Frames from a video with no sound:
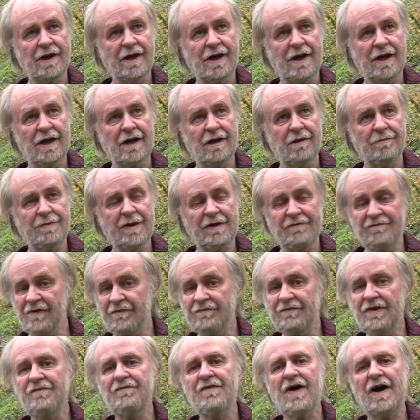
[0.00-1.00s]

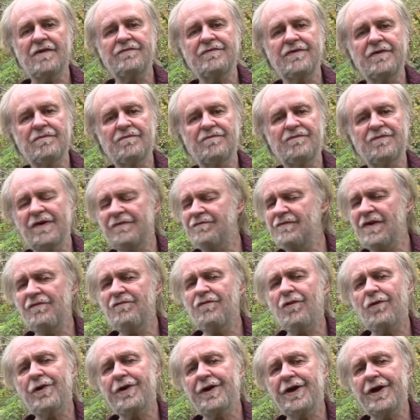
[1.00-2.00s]

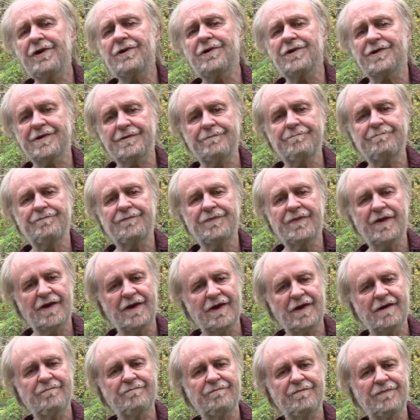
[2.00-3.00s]
54 years
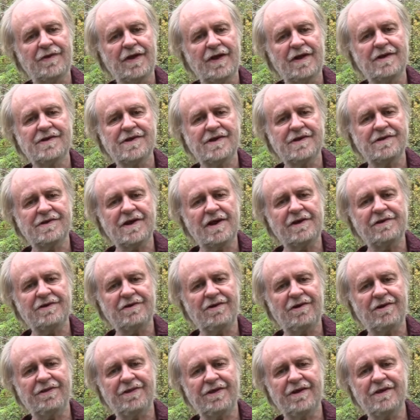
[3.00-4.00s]
since I
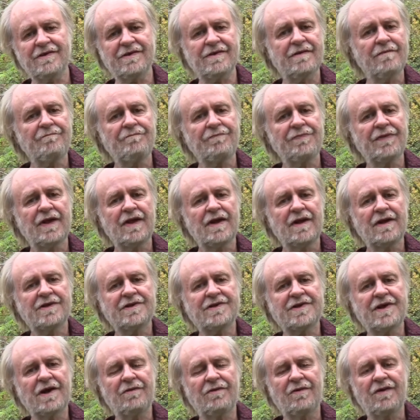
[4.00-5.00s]
started this.
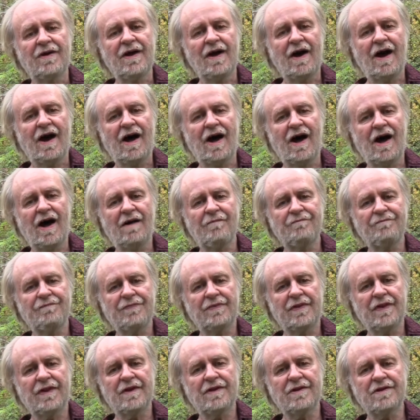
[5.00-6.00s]
So
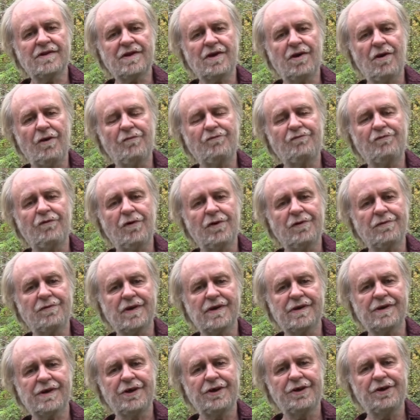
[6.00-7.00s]
go
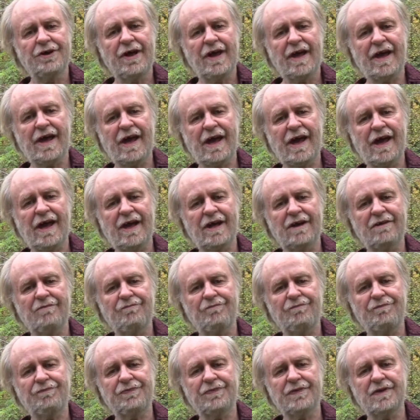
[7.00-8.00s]
forward and
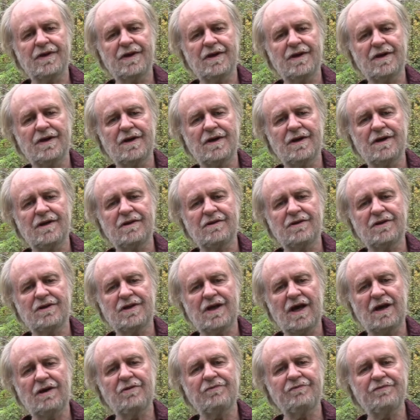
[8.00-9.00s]

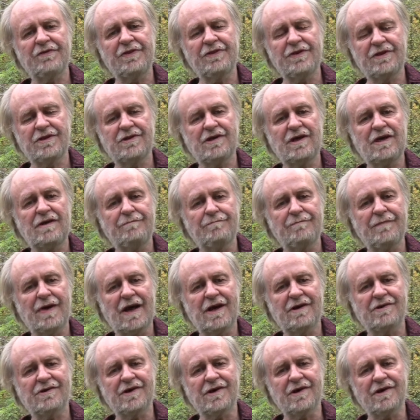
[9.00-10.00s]
delve into deep
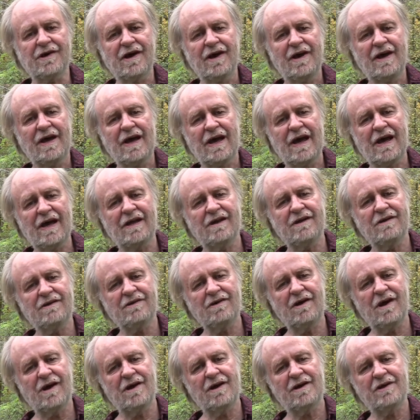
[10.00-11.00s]
magic.
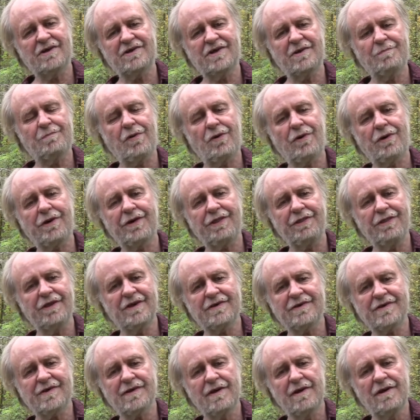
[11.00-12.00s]
And supporting
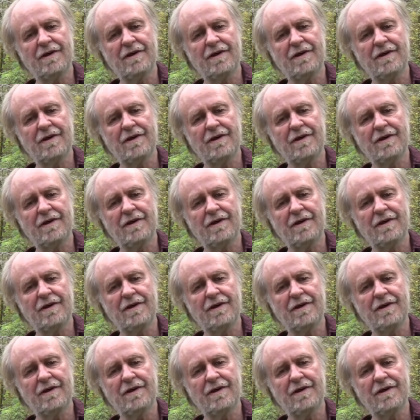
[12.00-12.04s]
this,